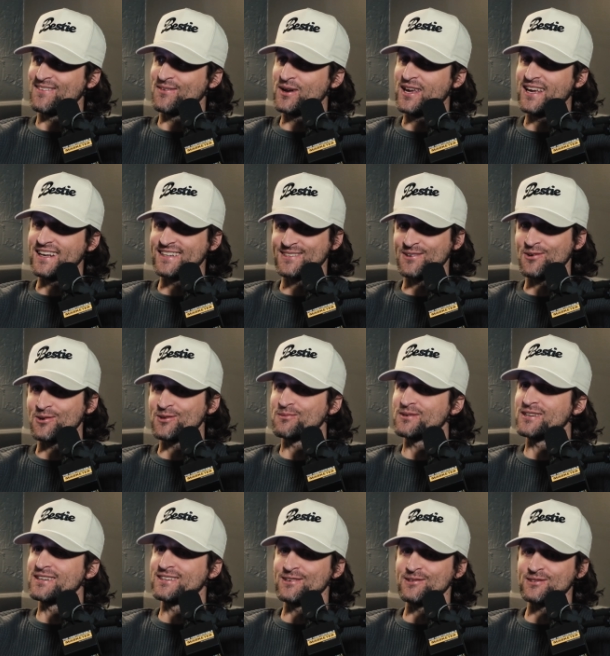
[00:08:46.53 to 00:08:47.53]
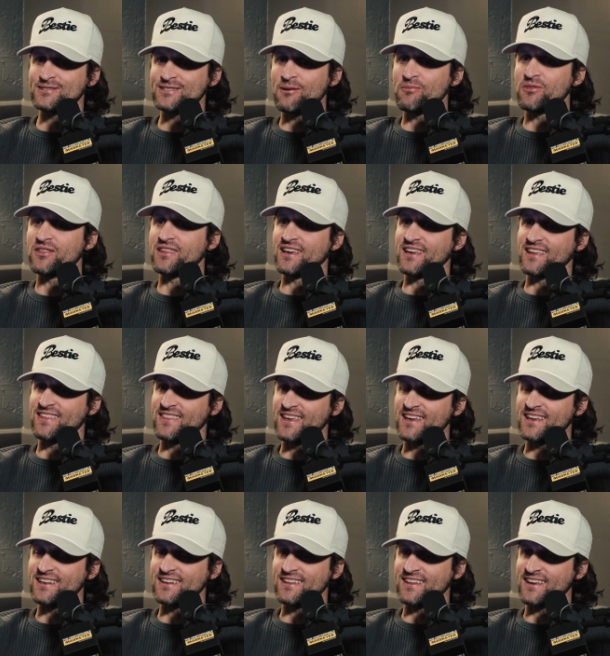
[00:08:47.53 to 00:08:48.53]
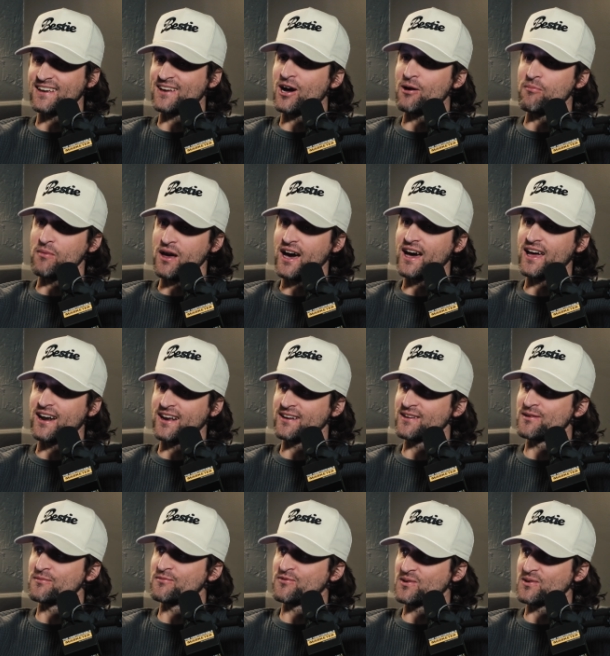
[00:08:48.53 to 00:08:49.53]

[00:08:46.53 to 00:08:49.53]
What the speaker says: we told him to do something and then like got mad at him